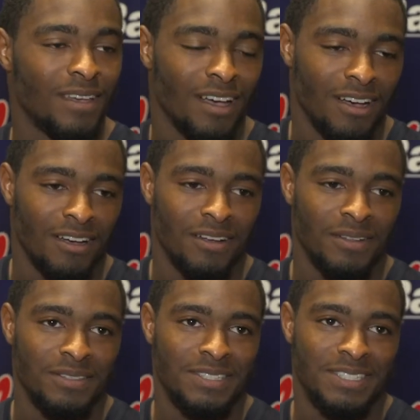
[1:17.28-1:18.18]

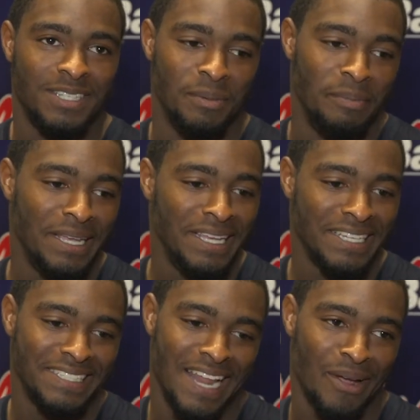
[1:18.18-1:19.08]
To me,
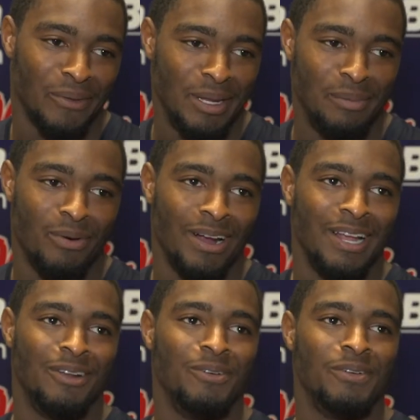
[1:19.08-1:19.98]
it's not really
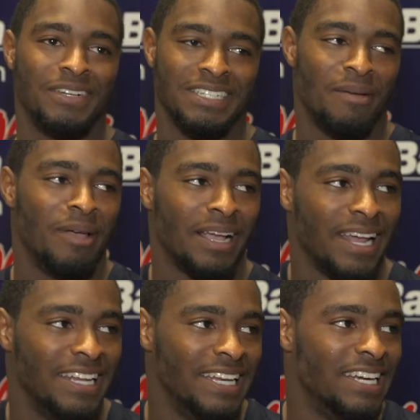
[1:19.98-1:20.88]
brand new, because I mean, I
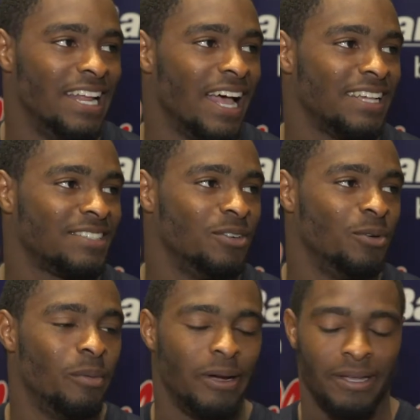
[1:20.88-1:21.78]
kind of did it in high school,
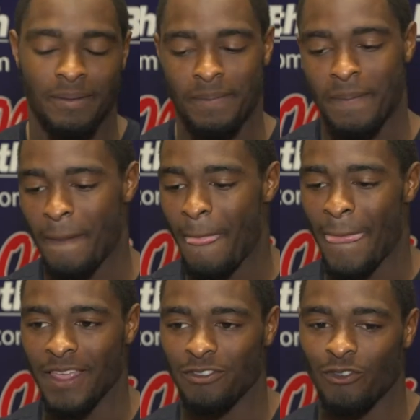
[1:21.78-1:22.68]
but
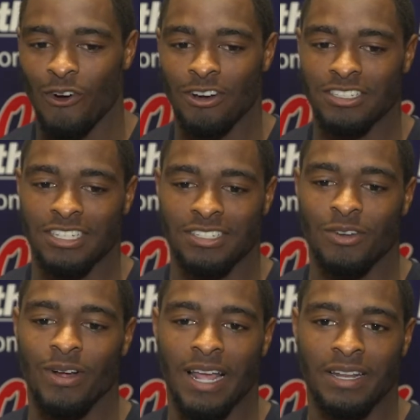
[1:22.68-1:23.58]
as far as just
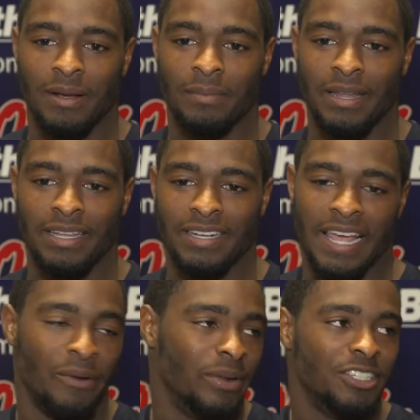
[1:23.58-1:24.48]
going out there and play, they
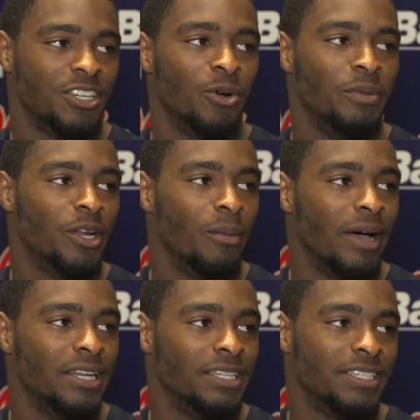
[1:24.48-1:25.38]
ain't really show me
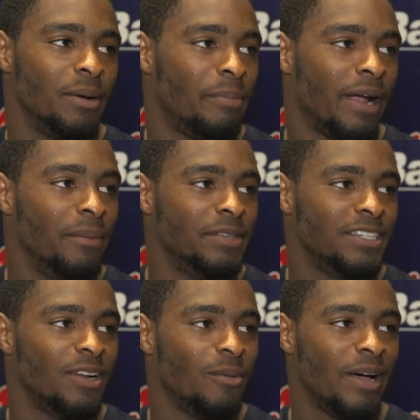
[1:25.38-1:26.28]
nobody, compare me to
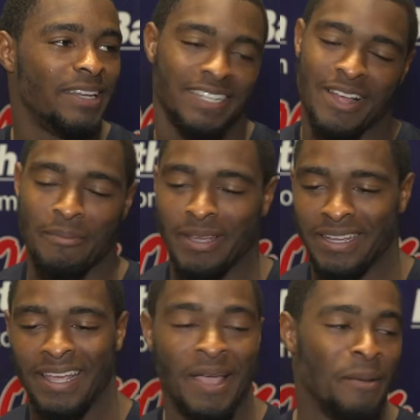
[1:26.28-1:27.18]
nobody, because I mean,
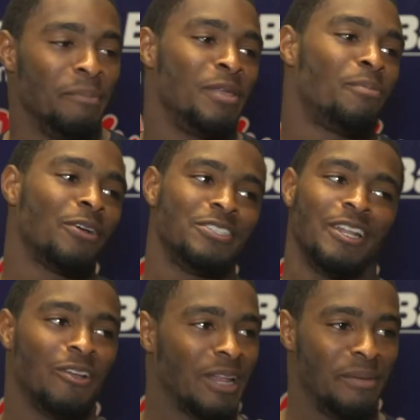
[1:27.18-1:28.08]
me personally,
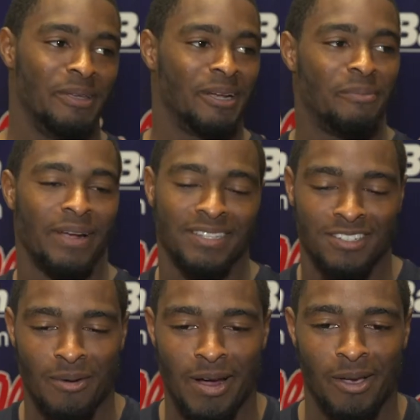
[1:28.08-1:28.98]
I don't like being compared to
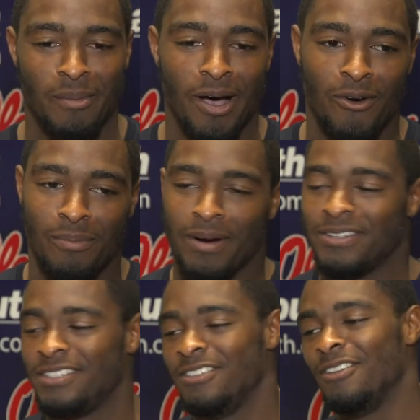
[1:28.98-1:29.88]
nobody. I'm my own
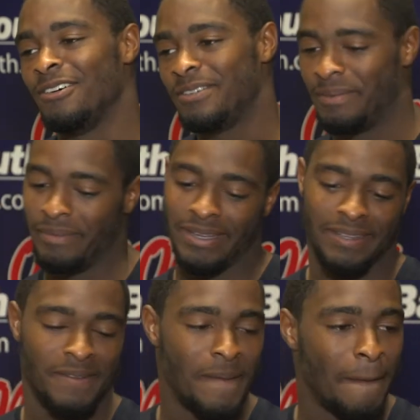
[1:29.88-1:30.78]
person, you know, but
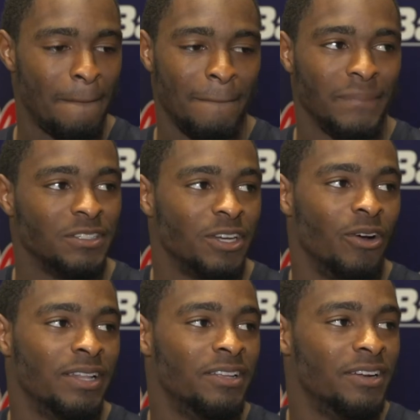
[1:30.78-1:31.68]
just go
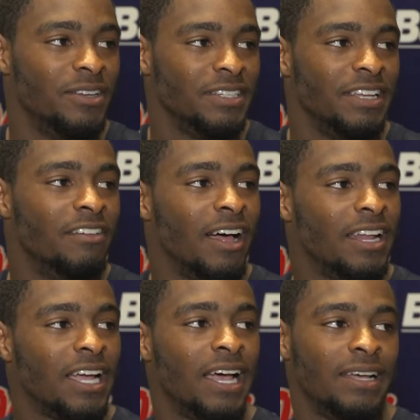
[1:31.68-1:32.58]
out there and give it all
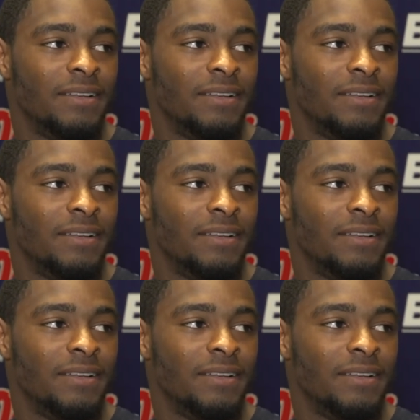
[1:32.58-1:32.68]
I got.